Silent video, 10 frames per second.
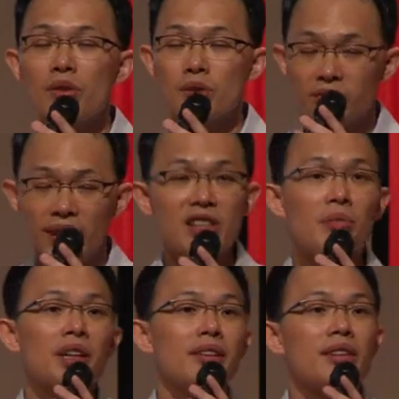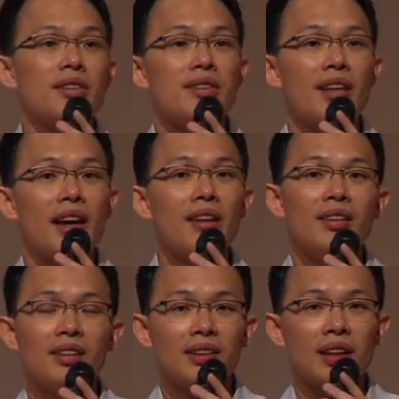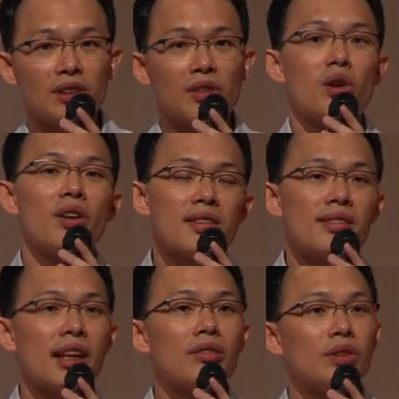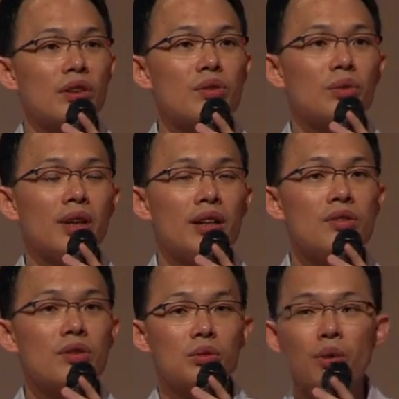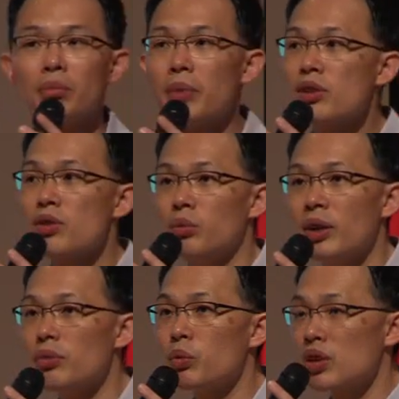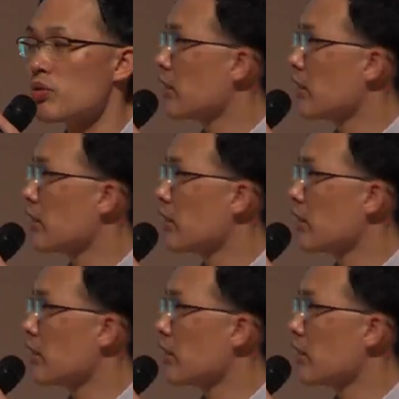So flexibility is there. Now the choice is left to the students to work based on what works